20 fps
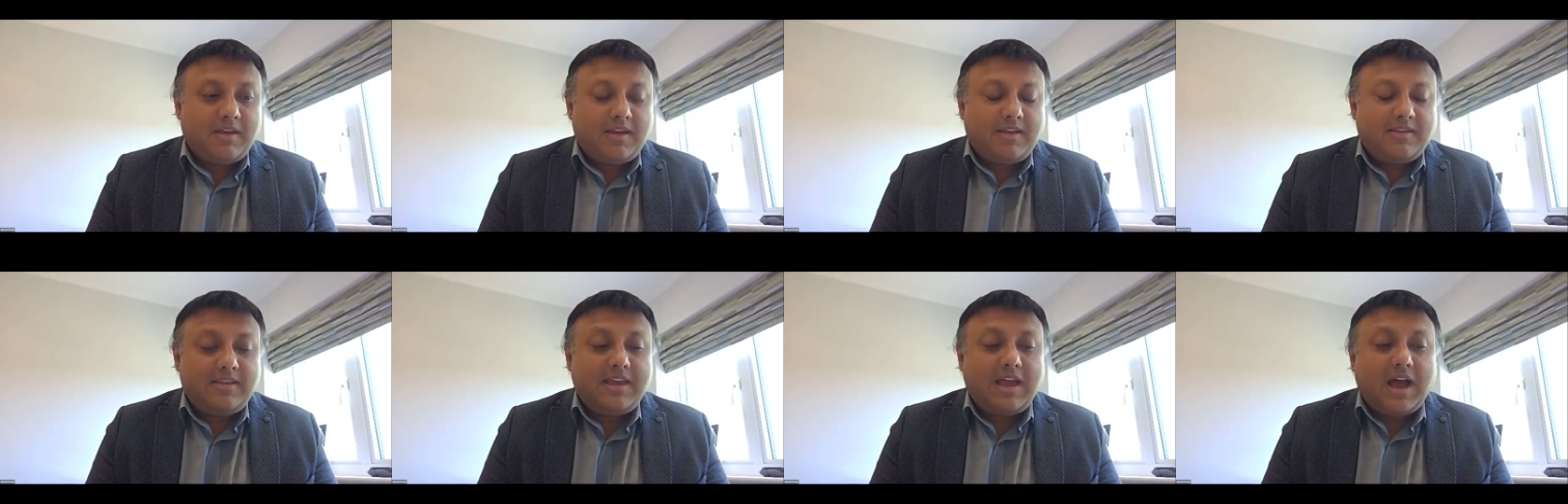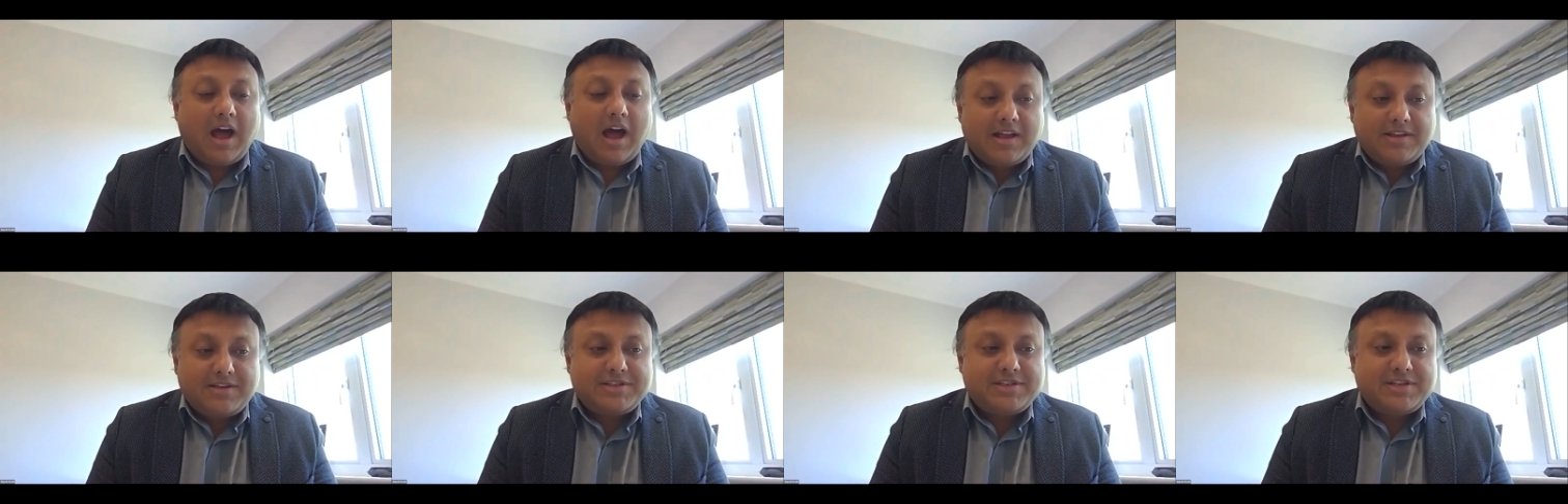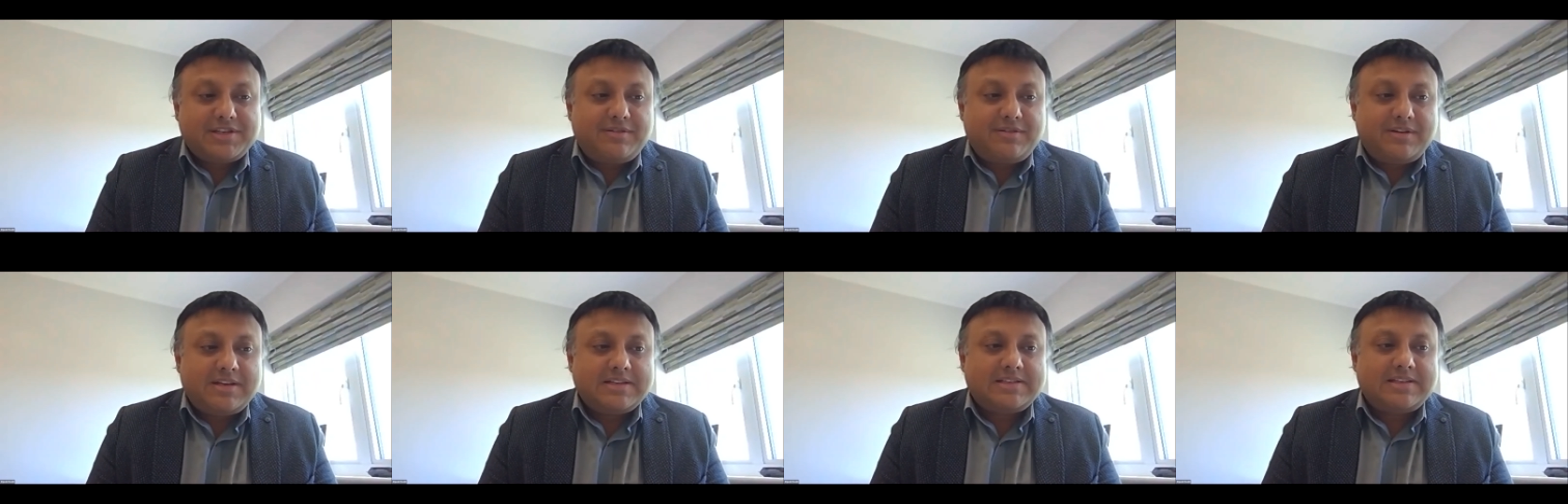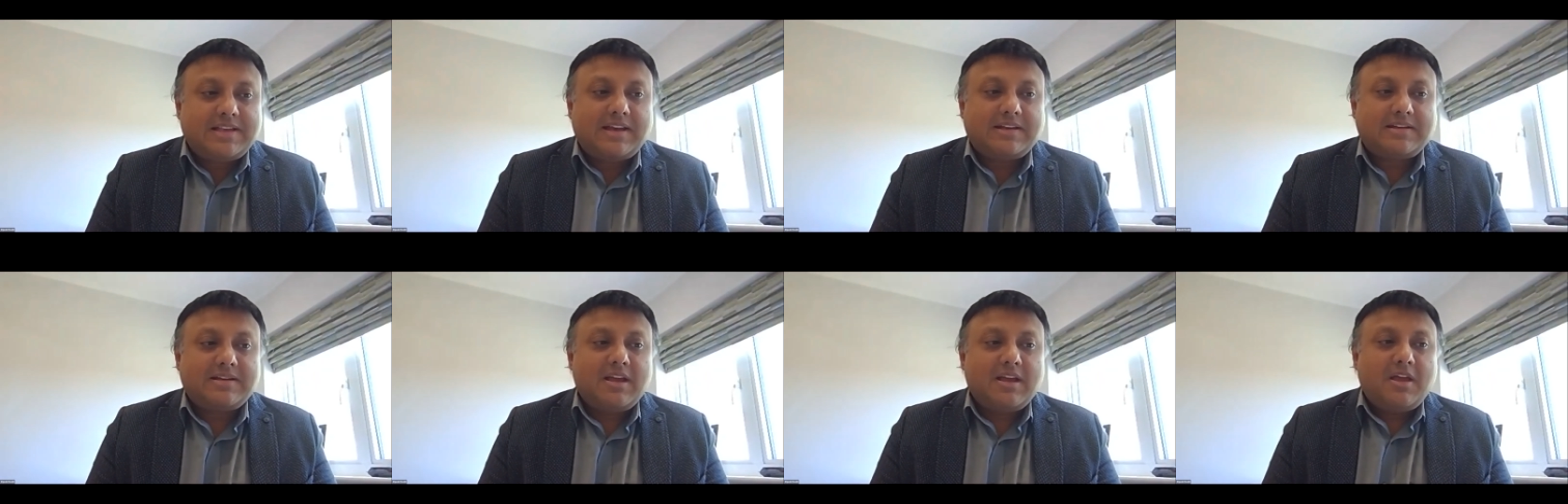The answer is
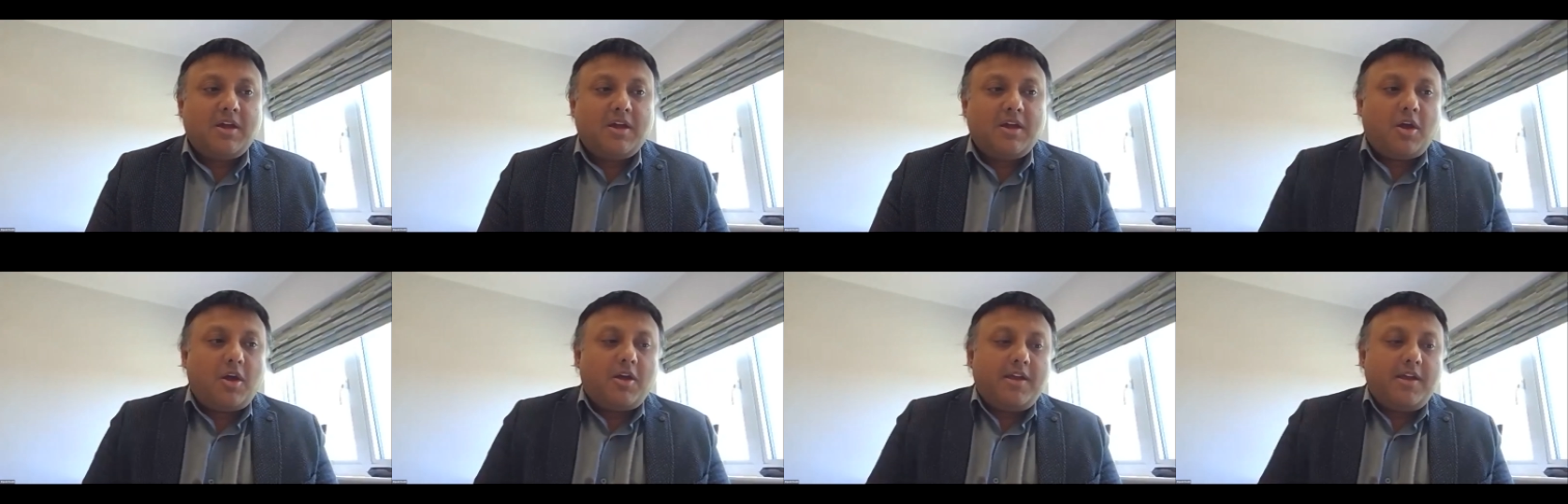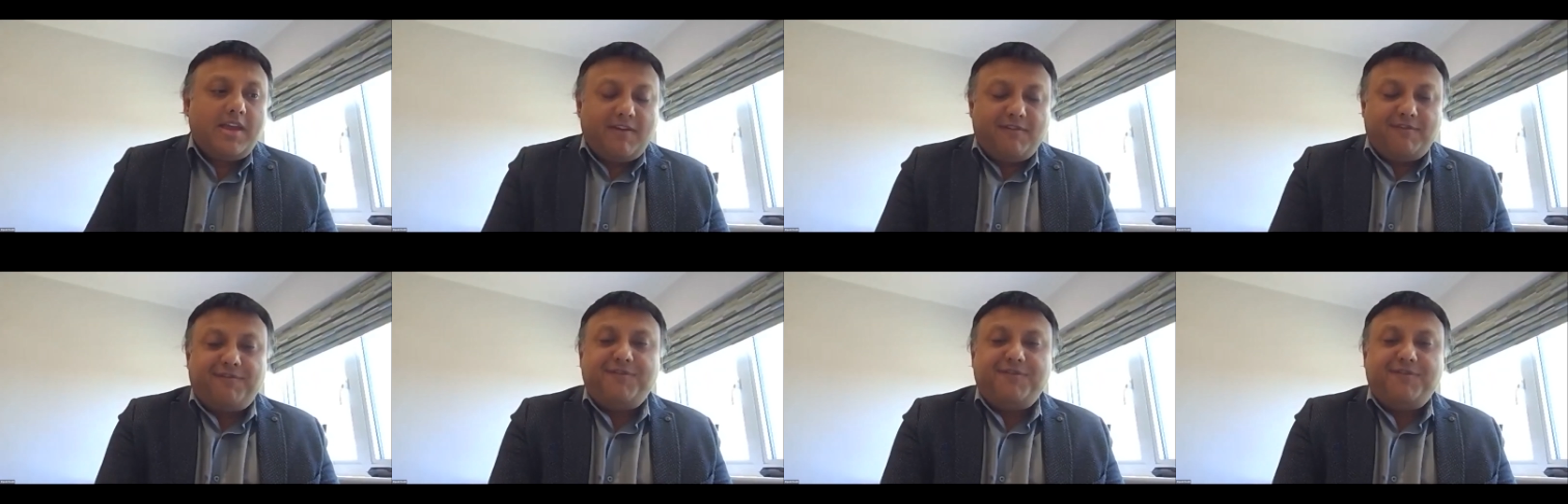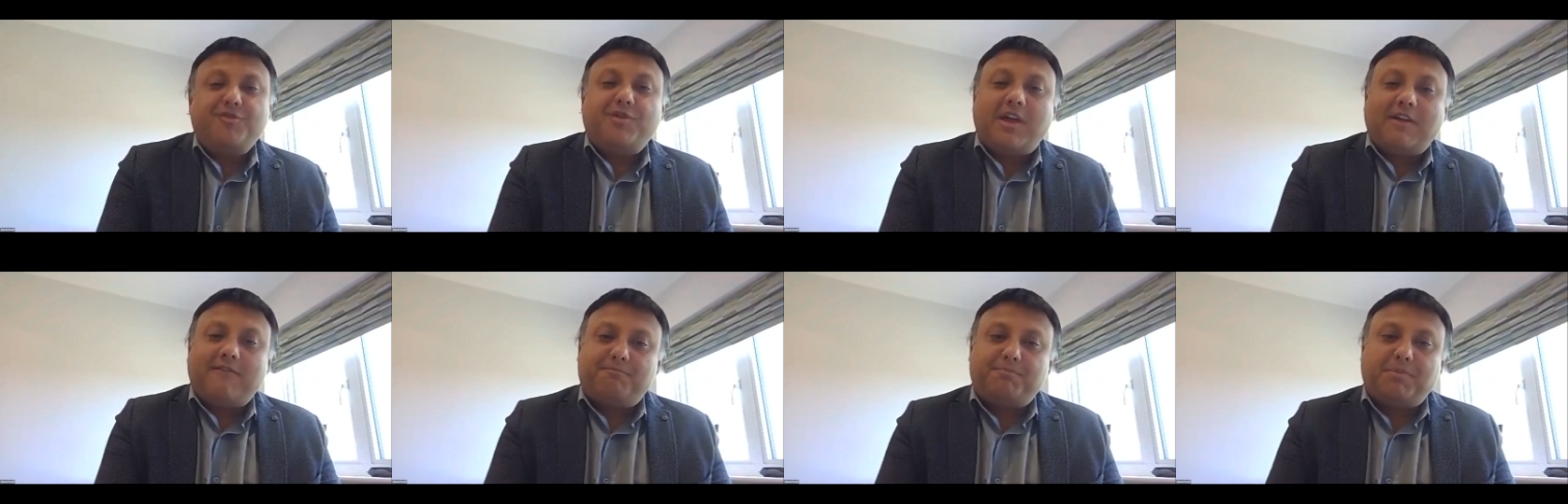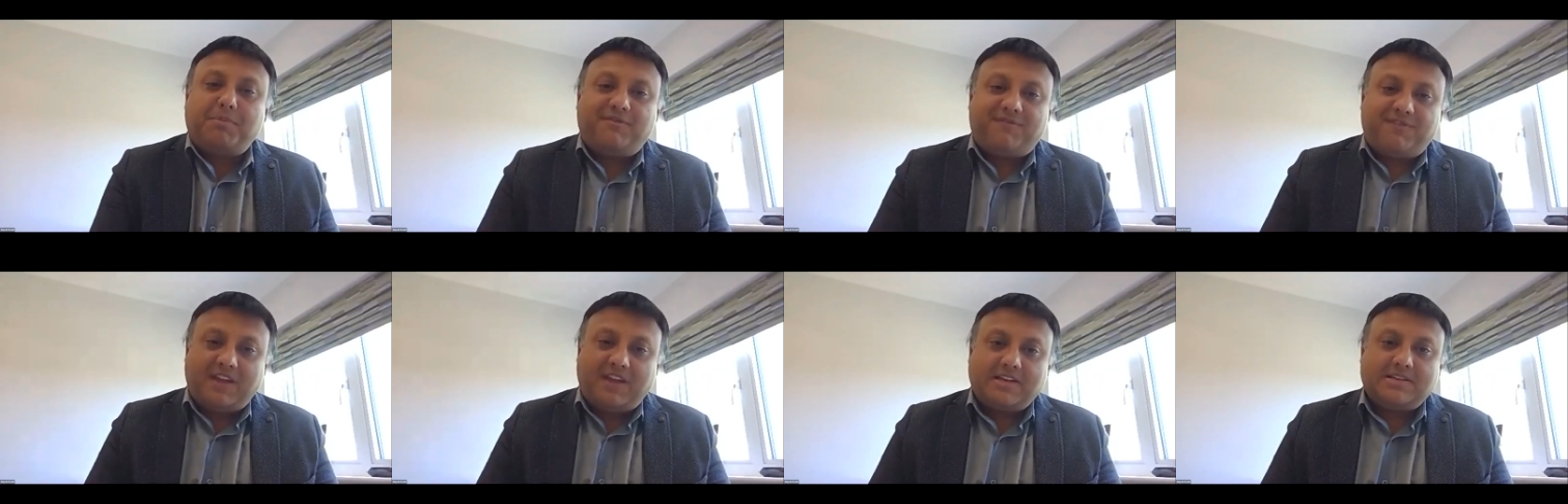that if you have
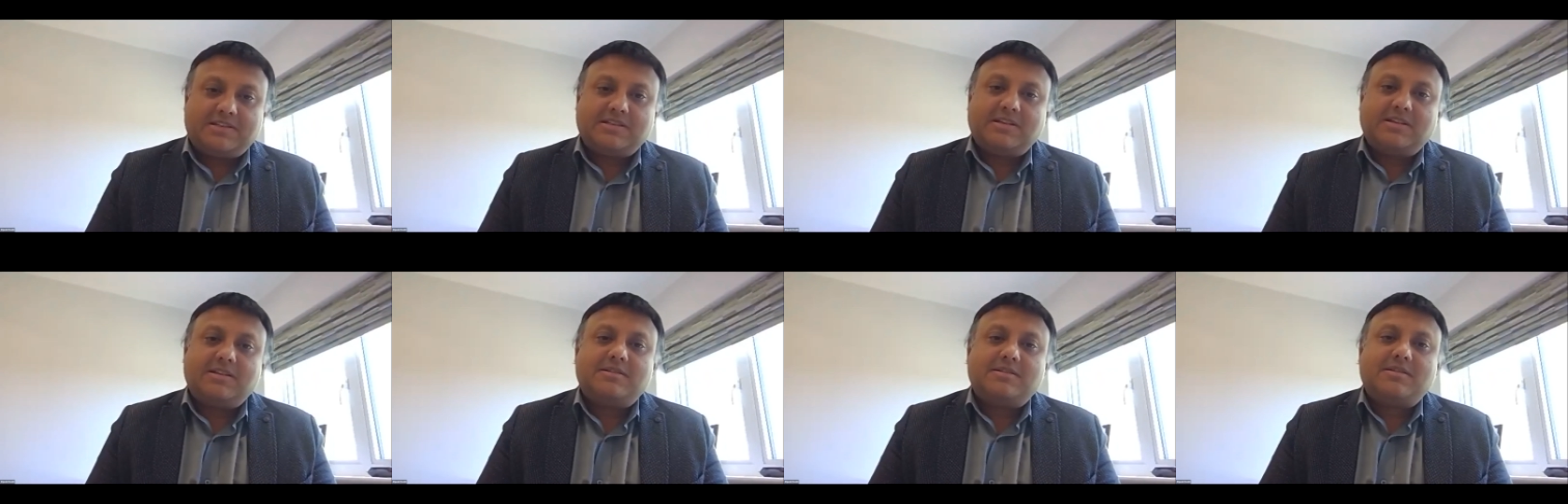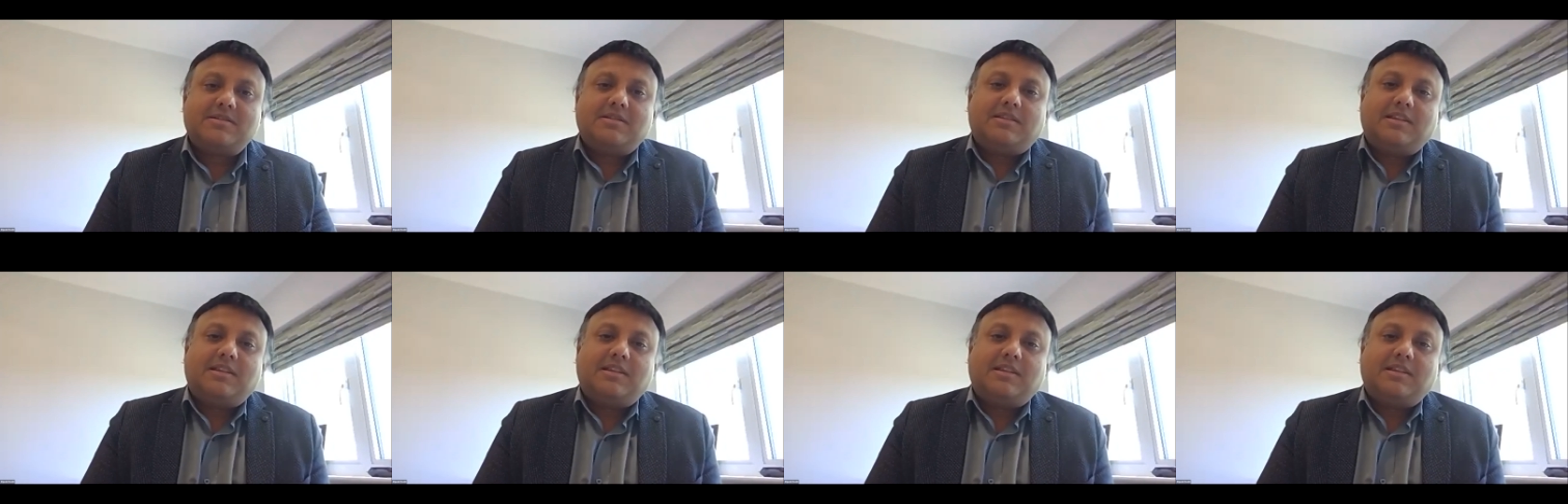perfected